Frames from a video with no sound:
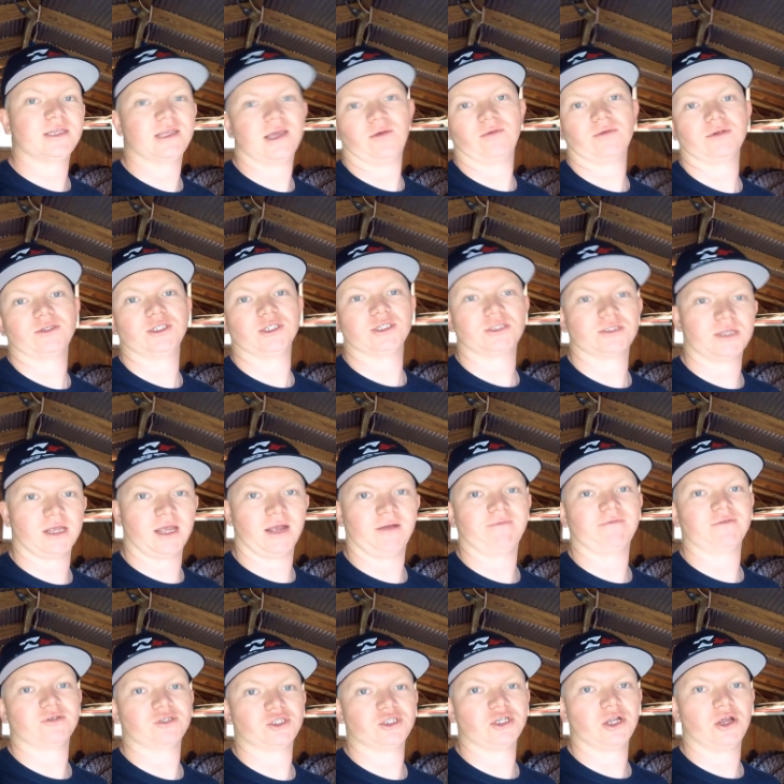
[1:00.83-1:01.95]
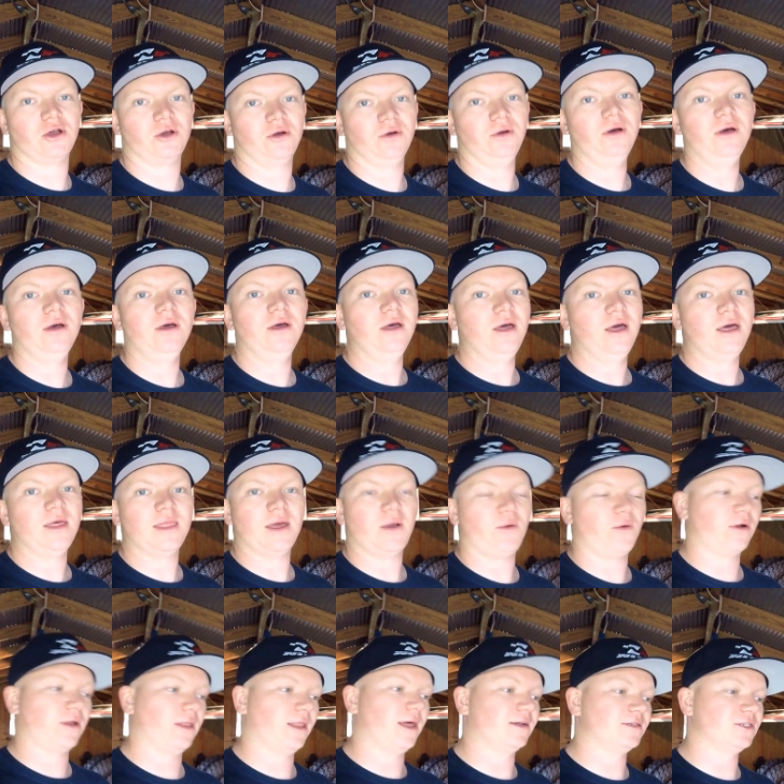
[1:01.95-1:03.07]
They were just like for show. They
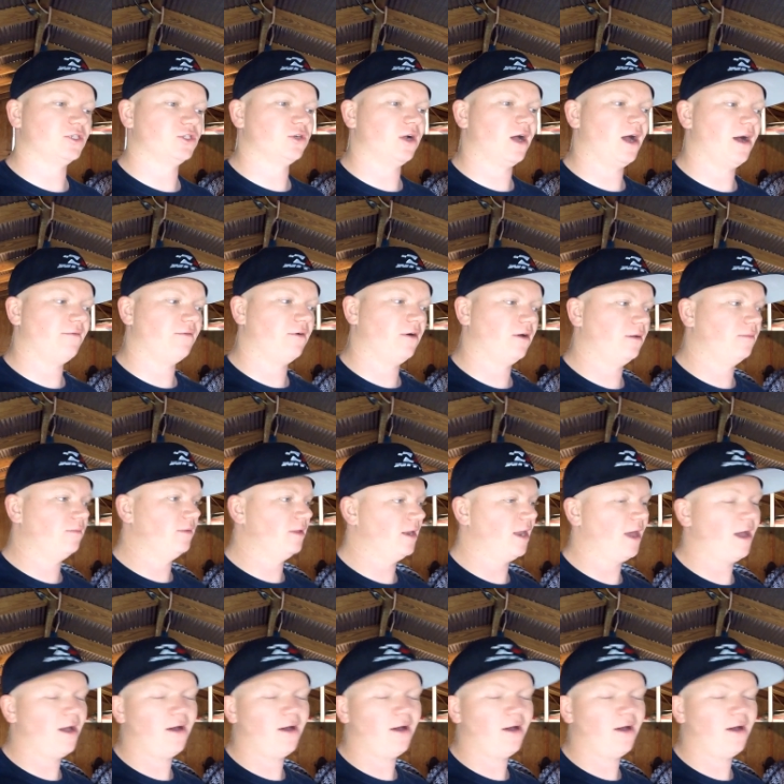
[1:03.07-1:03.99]
weren't allowed to drive on them, and